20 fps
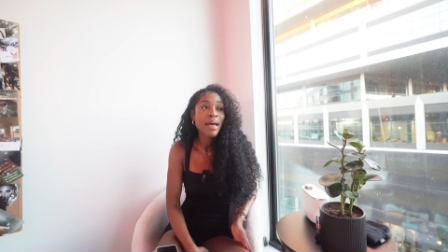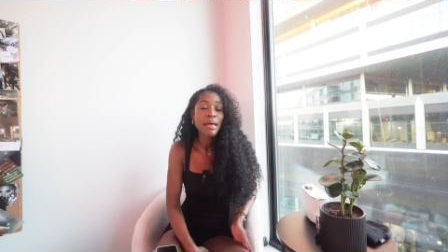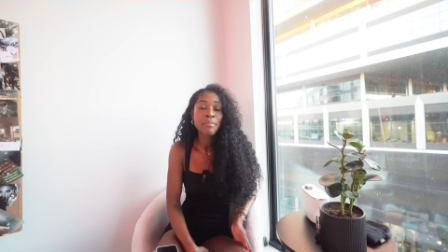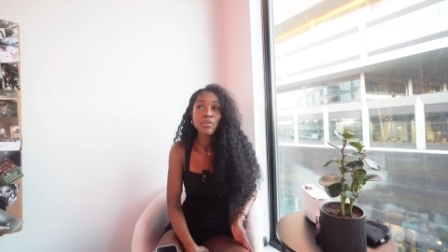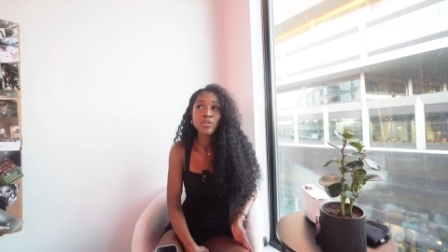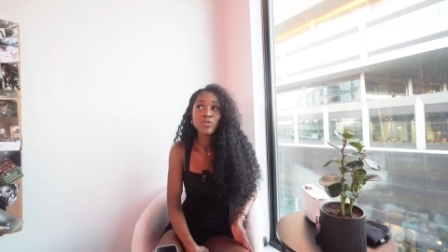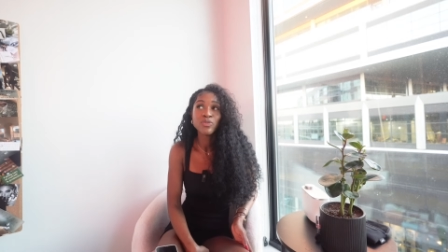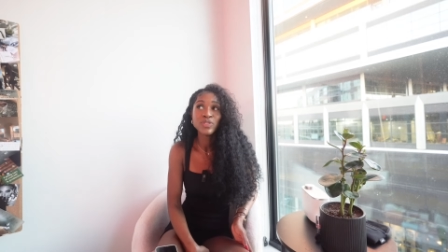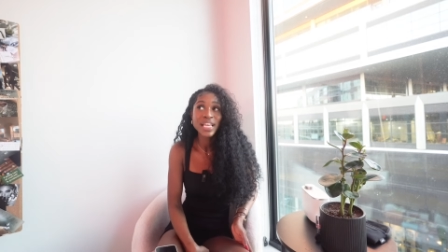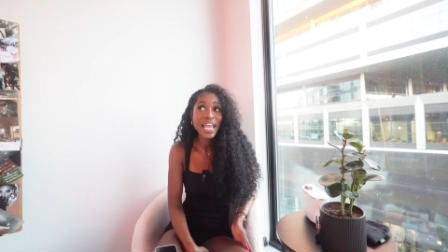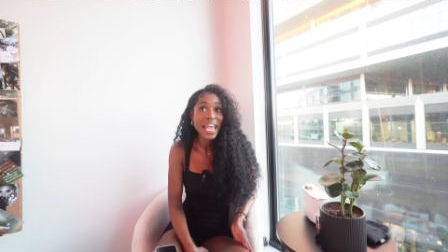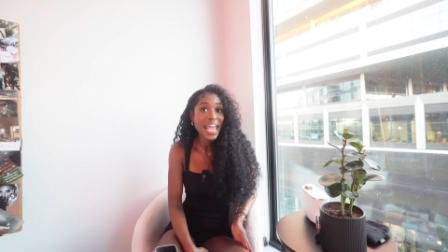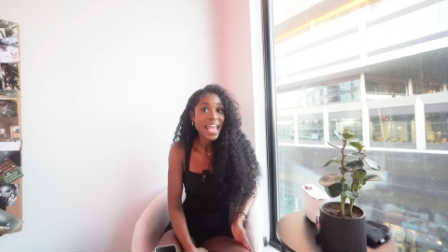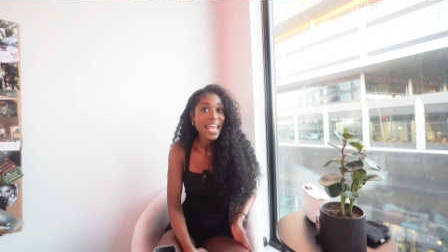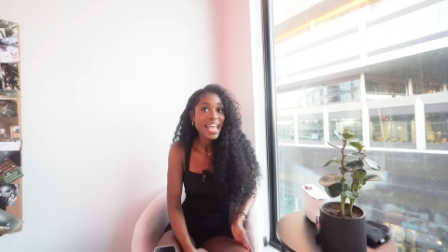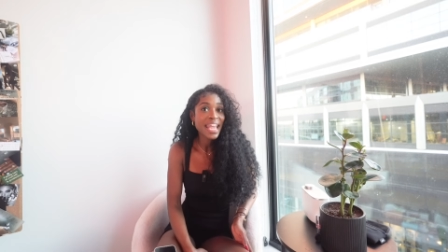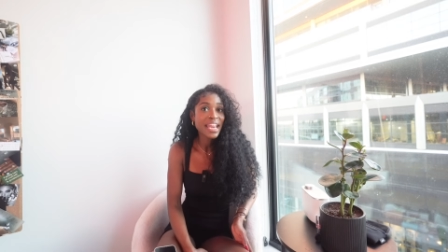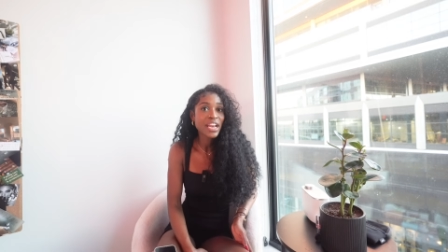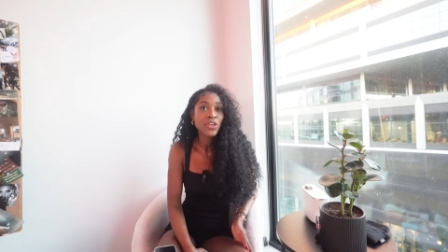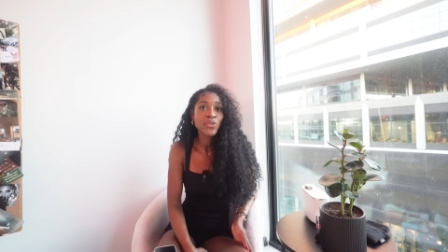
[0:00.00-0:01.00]
I moved
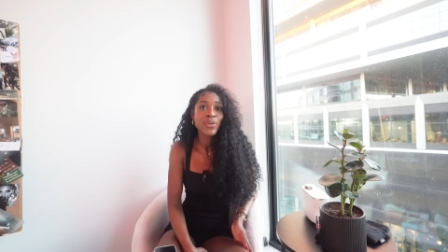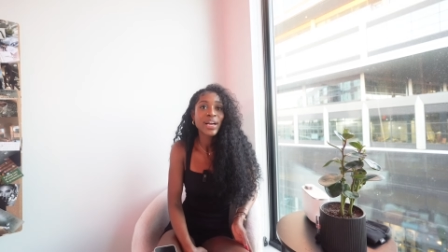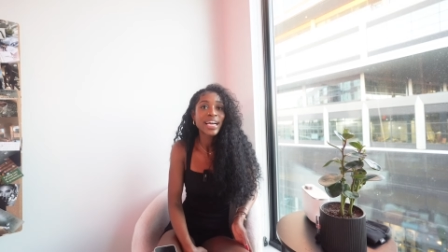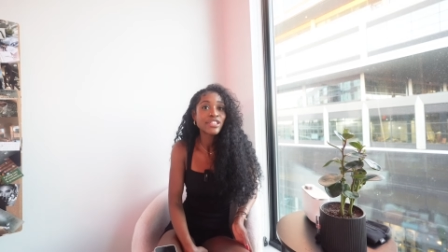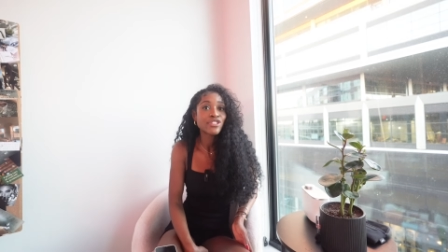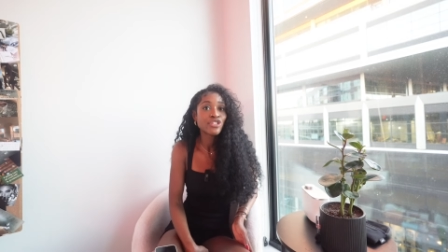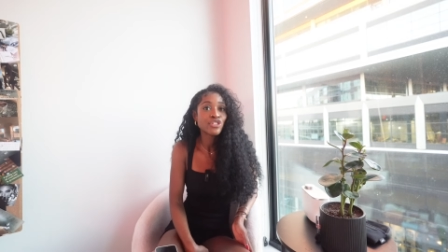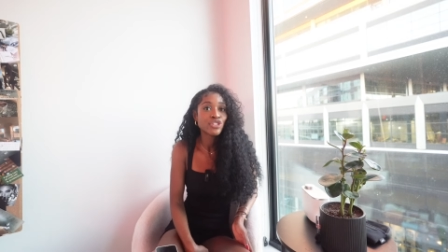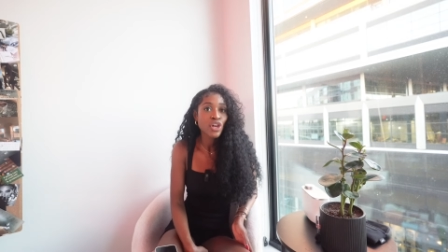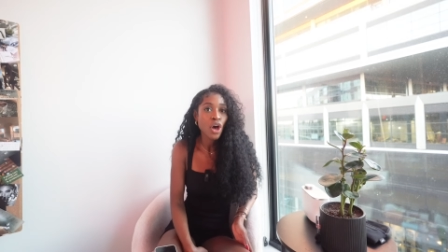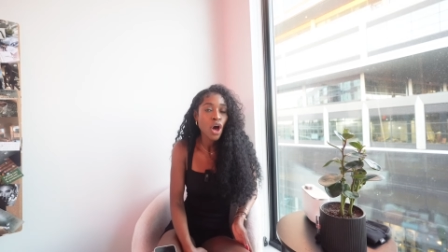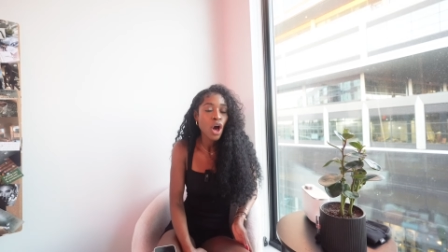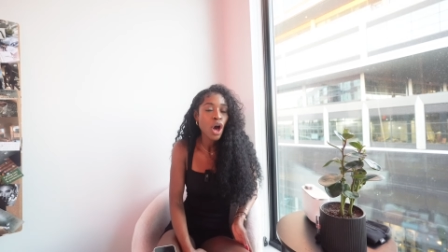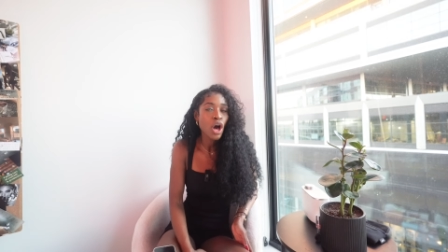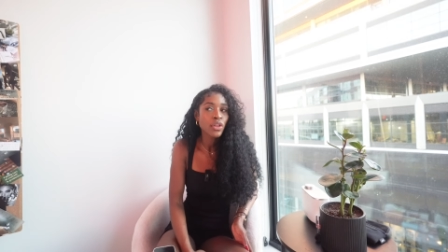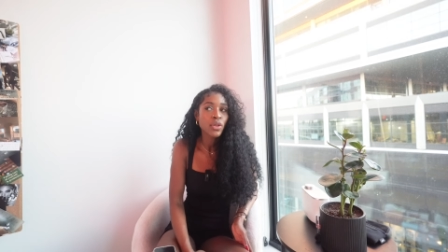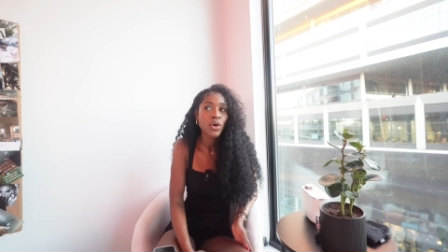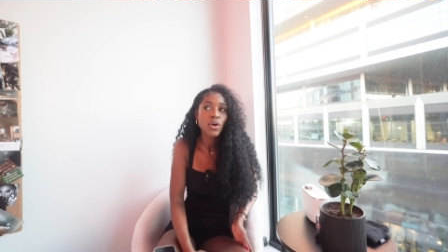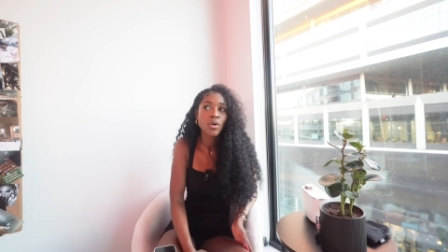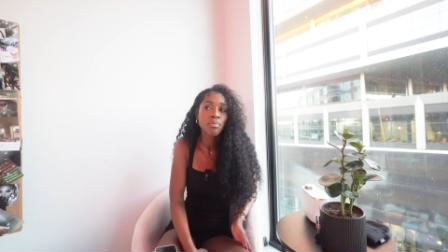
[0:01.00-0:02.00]
in. You guys
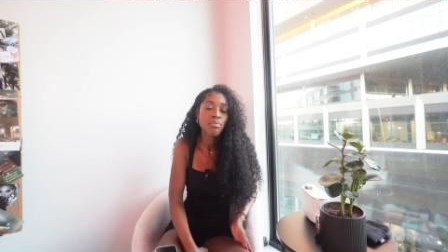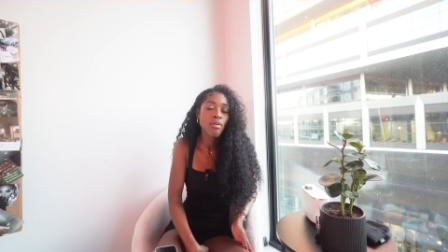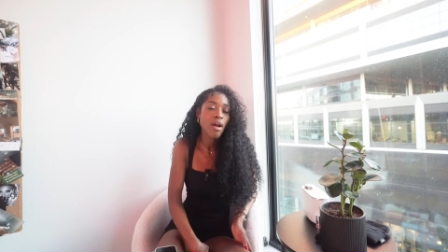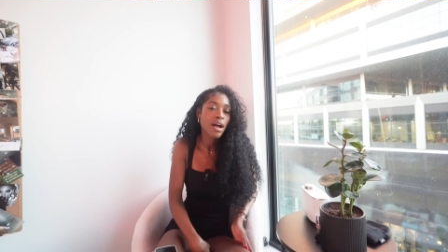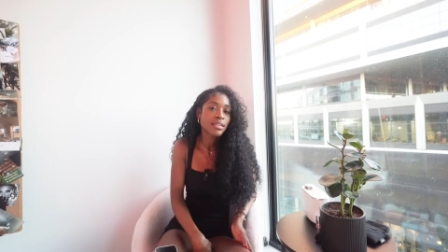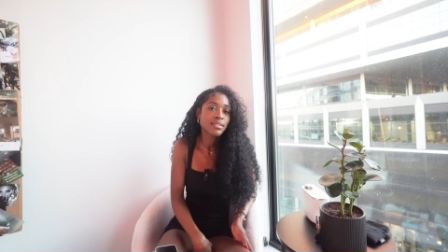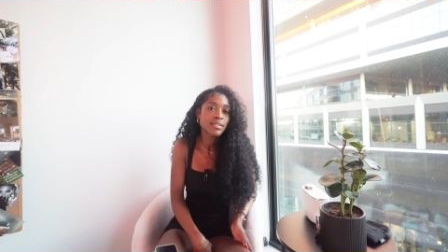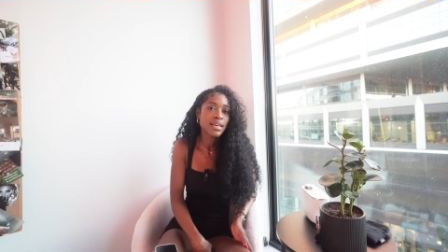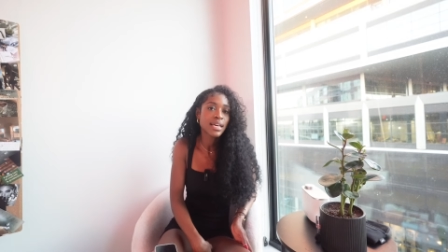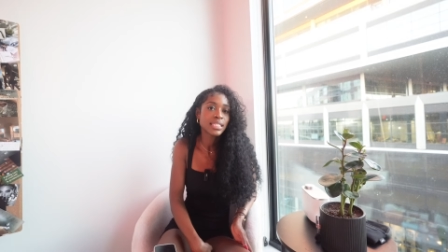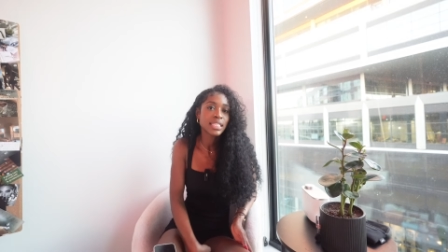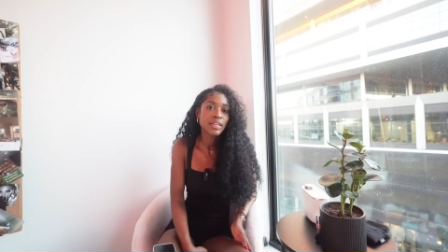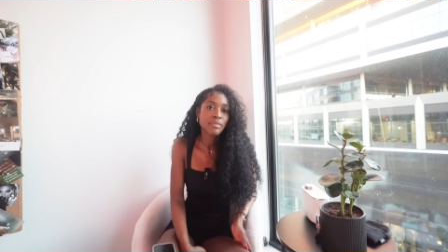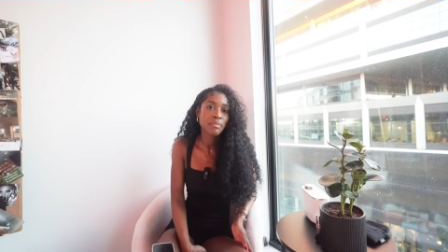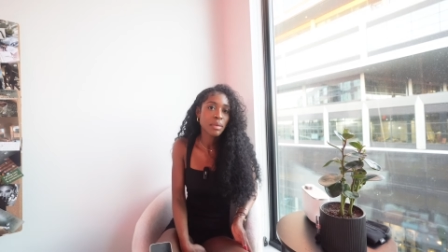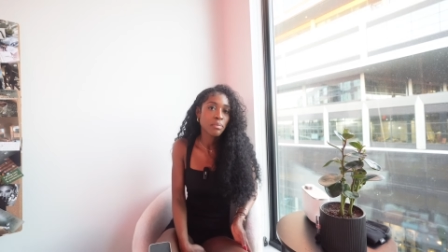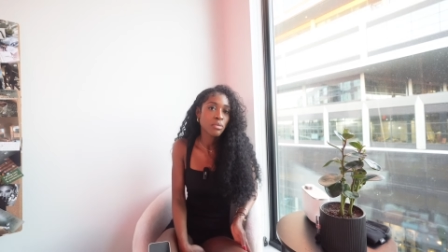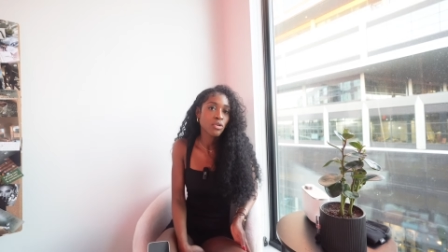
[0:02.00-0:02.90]
saw the whole process of me